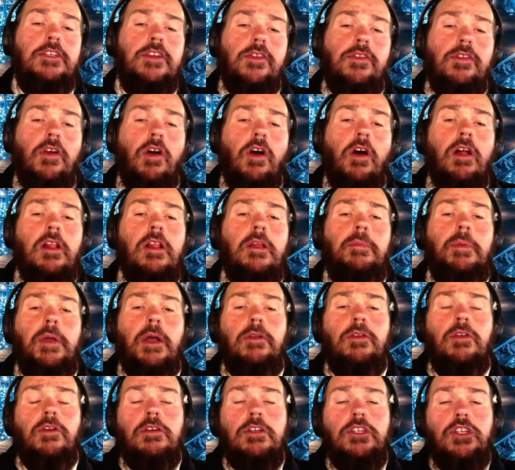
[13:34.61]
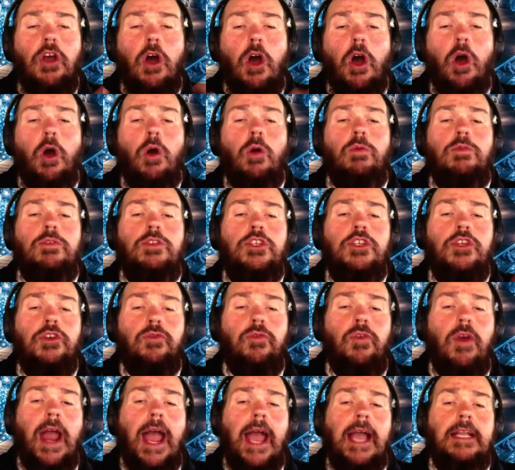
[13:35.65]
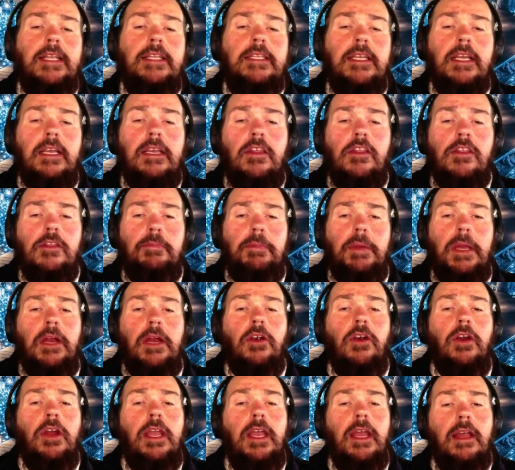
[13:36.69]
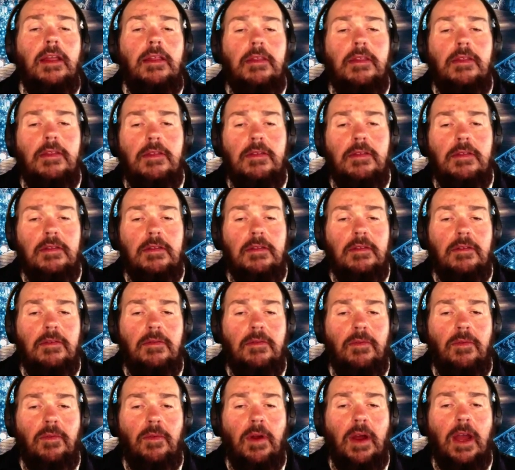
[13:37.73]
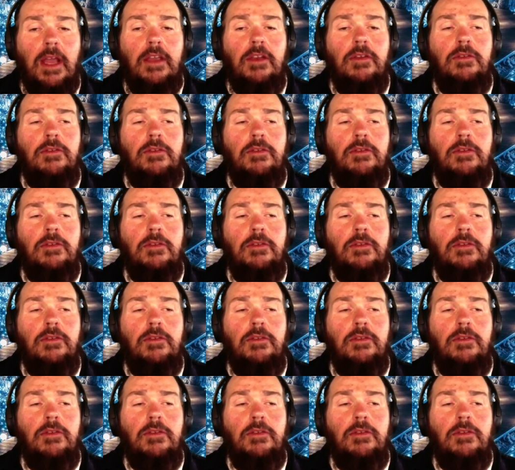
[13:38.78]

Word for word: is all about your own direct experience, right?